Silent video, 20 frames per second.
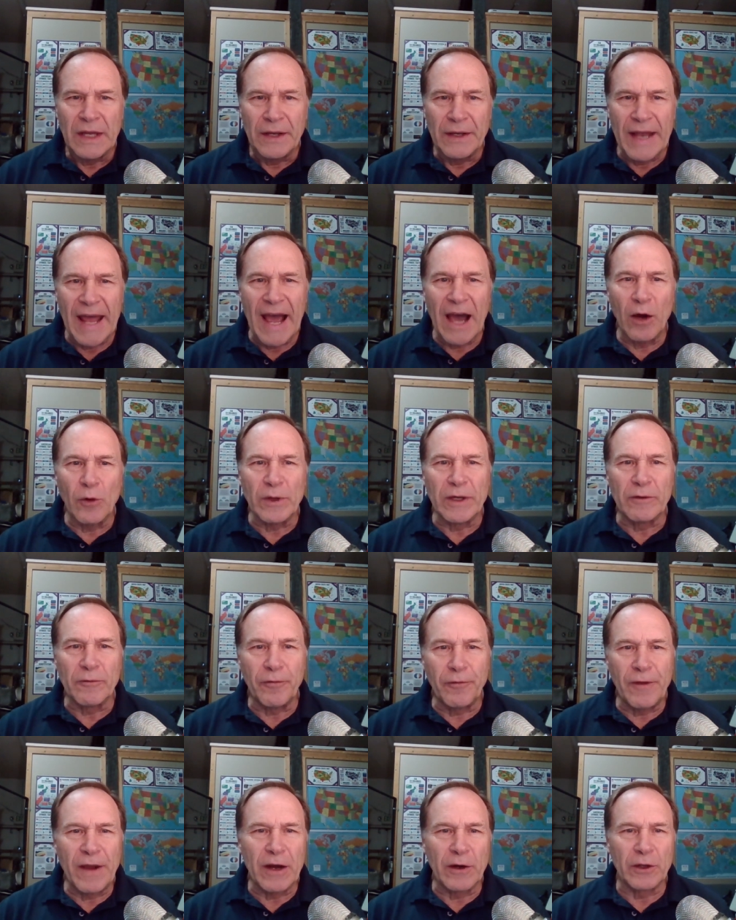Now, in
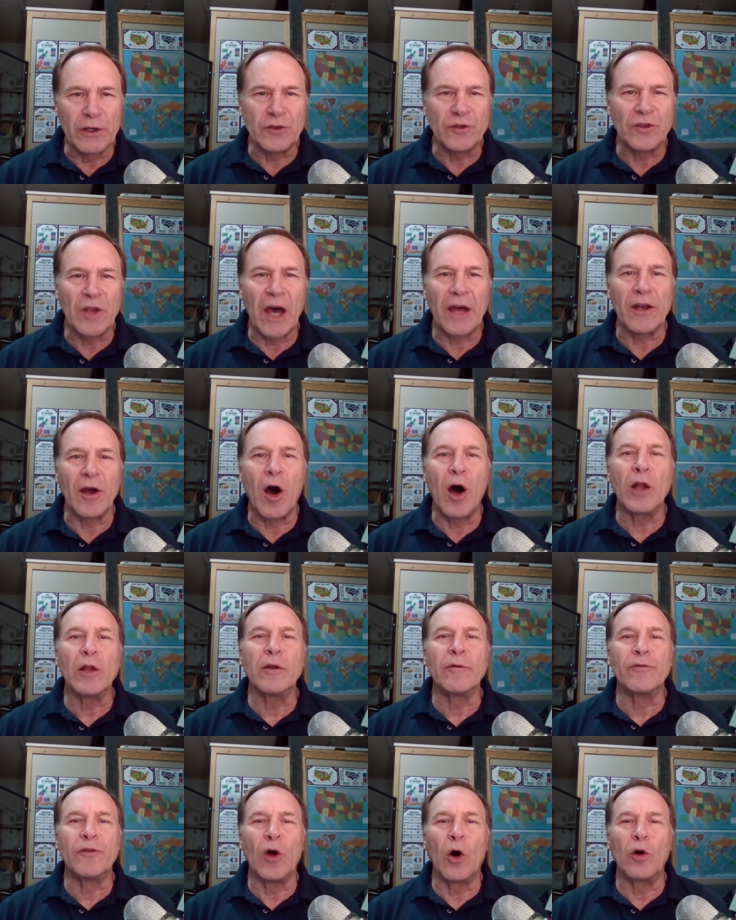fairness, not all
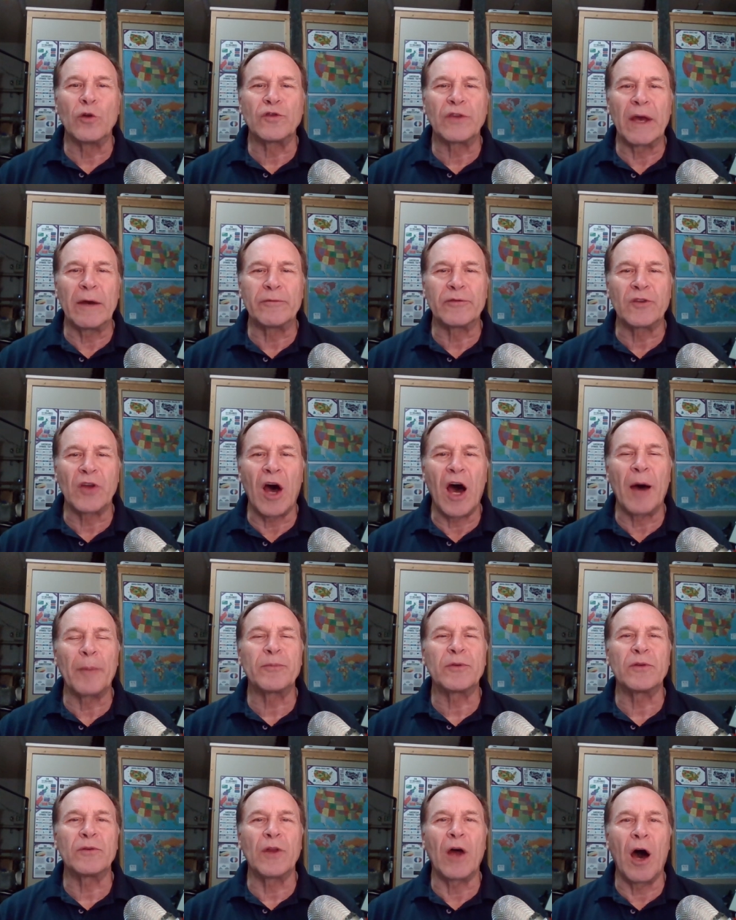of those have
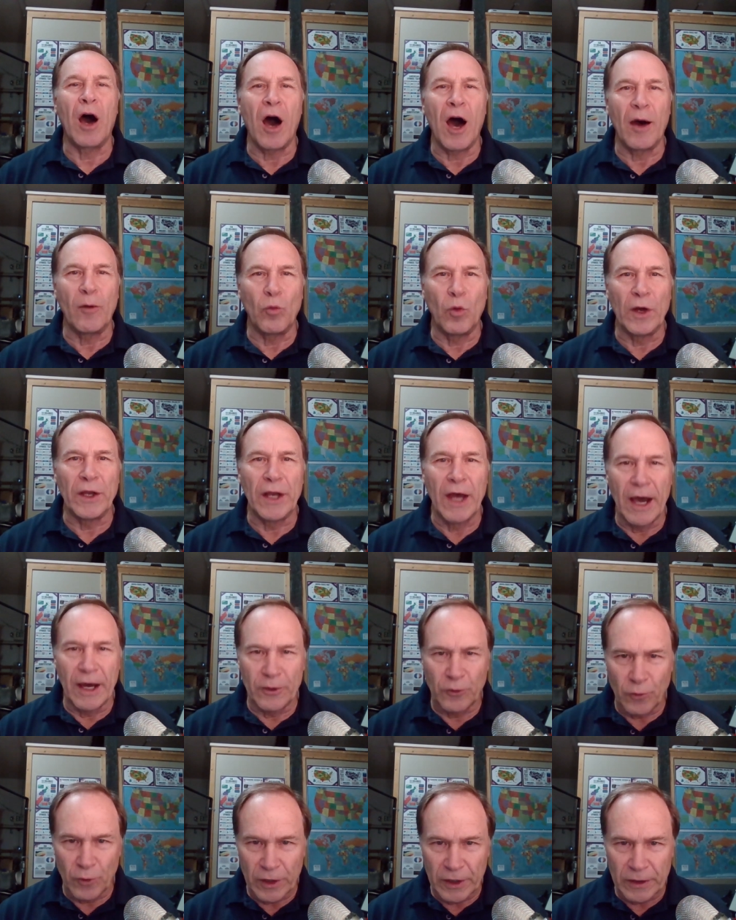topped the Hot
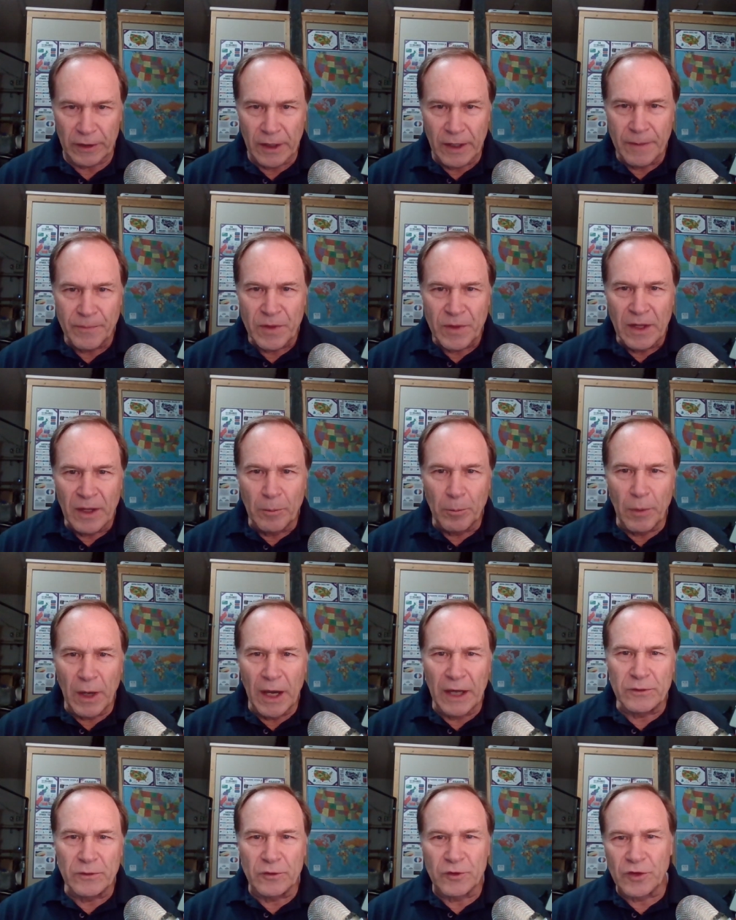100,
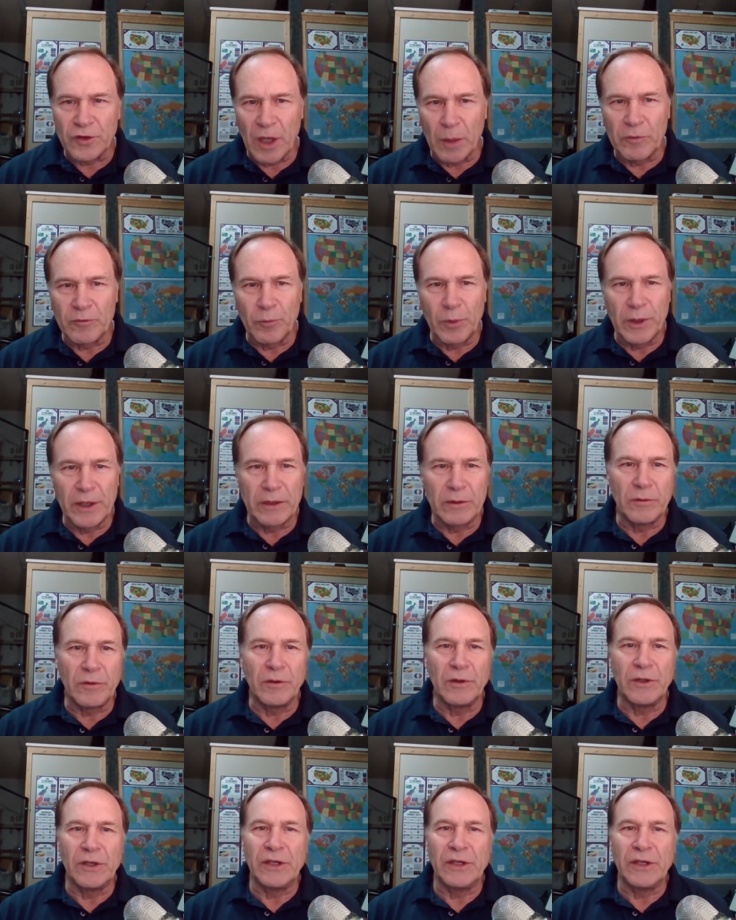but some have been